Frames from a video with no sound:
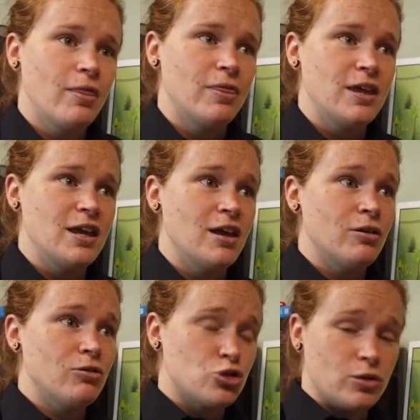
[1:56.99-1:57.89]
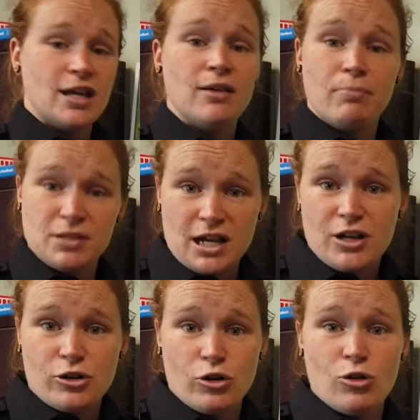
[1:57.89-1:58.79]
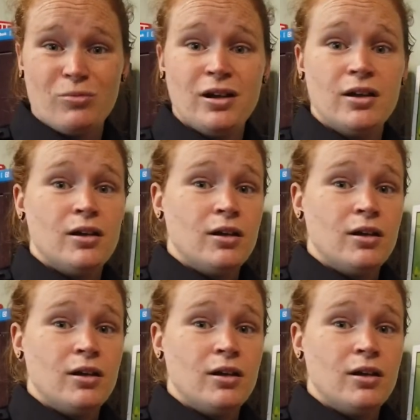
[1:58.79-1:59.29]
the tree beside your home